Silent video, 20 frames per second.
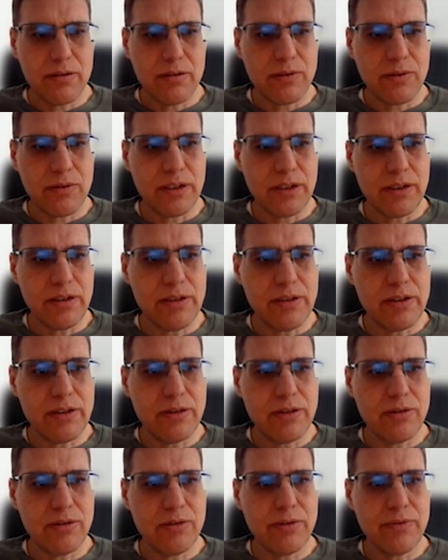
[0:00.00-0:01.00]
Okay,
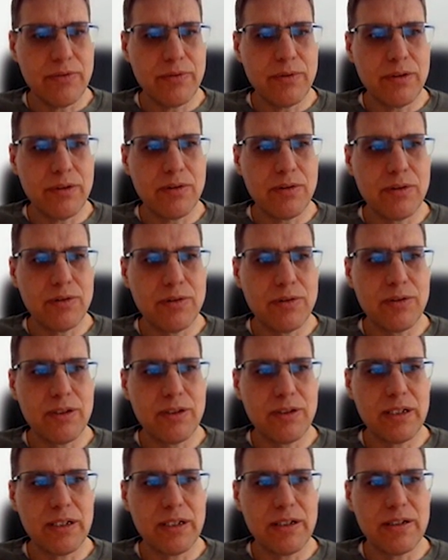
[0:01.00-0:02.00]
so if we go to
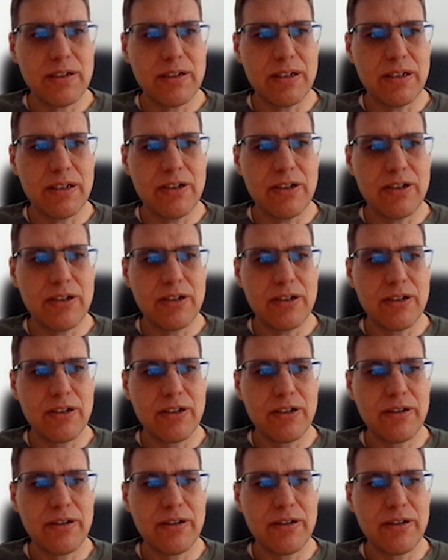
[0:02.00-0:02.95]
the SSH.